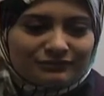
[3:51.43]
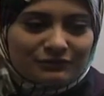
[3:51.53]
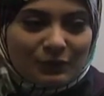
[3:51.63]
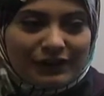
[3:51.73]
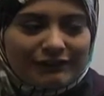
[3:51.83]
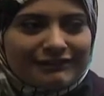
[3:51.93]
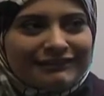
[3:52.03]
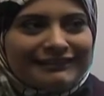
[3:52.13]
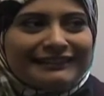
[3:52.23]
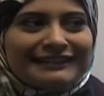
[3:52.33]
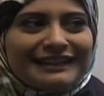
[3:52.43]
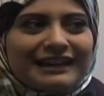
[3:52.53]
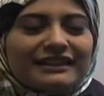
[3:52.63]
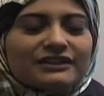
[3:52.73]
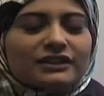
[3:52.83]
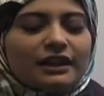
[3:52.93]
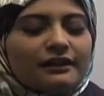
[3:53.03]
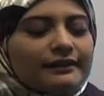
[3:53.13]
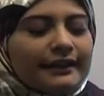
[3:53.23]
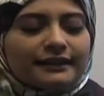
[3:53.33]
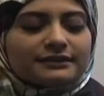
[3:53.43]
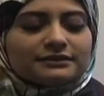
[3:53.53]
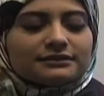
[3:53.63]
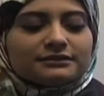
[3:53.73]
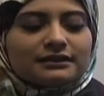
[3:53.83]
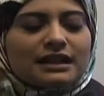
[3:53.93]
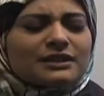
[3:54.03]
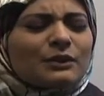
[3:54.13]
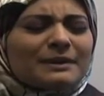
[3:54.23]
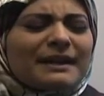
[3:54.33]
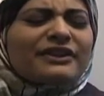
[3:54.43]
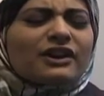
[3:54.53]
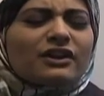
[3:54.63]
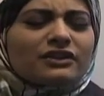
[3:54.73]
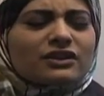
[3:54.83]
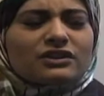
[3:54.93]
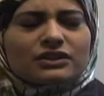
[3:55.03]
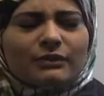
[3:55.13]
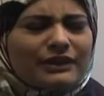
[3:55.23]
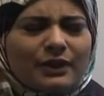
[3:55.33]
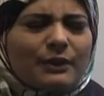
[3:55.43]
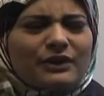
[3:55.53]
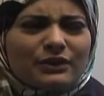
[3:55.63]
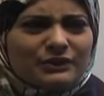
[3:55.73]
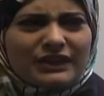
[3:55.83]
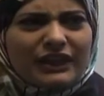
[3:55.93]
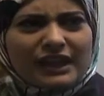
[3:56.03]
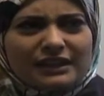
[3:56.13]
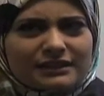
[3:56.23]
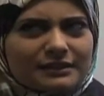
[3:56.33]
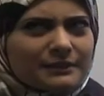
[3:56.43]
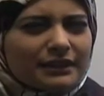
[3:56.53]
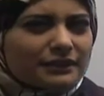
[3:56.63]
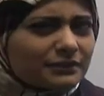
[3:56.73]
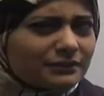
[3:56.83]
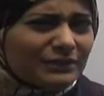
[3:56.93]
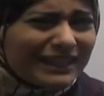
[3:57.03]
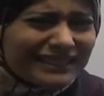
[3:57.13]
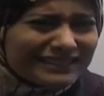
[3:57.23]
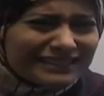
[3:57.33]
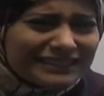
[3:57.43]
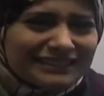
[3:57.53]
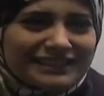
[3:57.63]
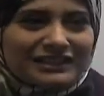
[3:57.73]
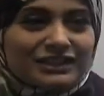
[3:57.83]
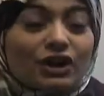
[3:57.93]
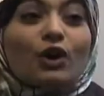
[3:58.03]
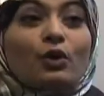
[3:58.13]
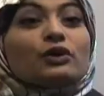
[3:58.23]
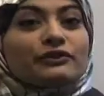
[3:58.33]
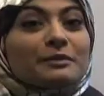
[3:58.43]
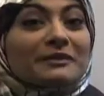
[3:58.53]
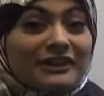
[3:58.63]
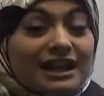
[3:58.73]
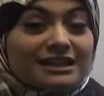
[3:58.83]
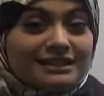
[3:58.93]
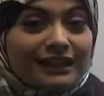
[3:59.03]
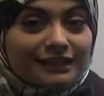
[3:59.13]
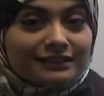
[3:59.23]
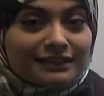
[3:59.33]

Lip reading: Weird. And then he's like, okay. He said, what about that other country where they wear those things? I'm like, what? He's just like, oh, you're from Afghanistan.